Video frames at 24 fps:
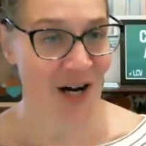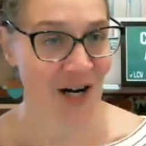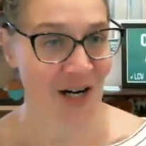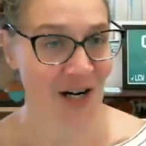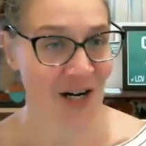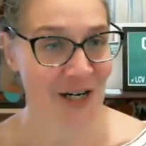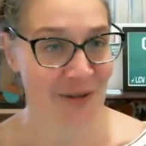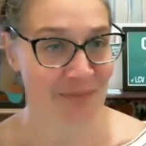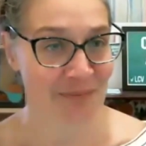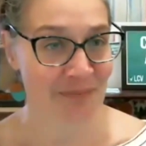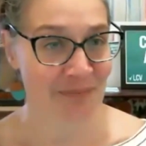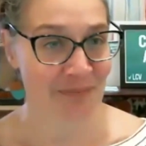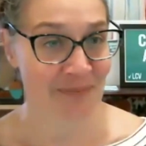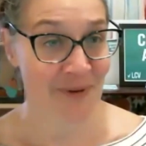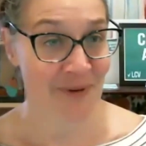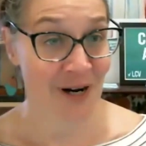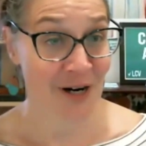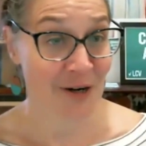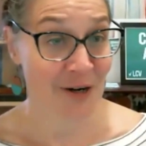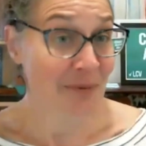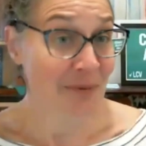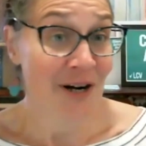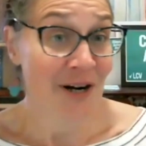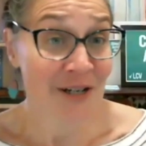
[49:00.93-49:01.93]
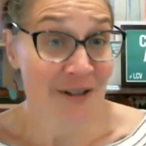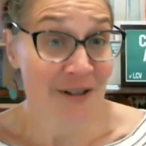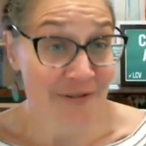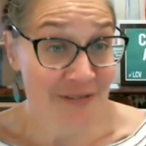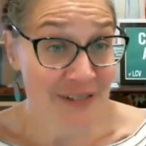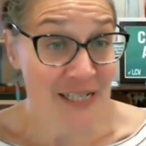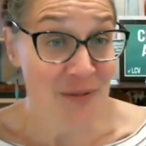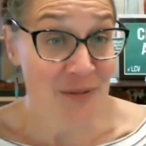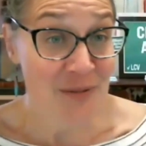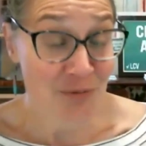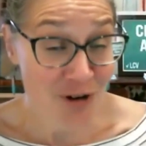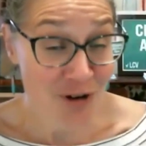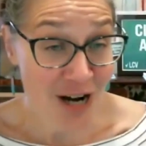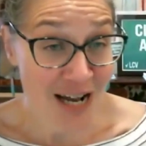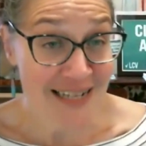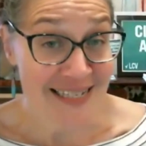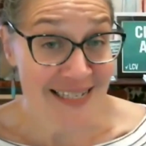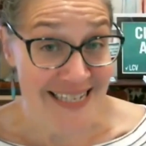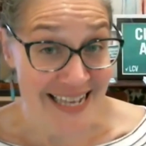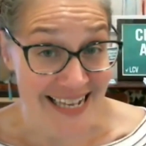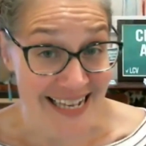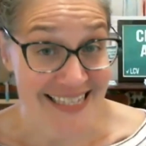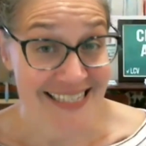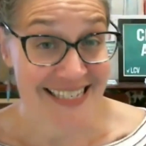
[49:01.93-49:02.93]
are part of this
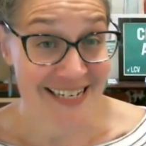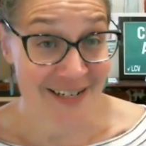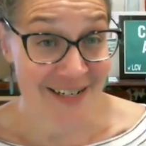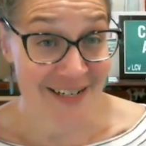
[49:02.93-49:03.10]
process.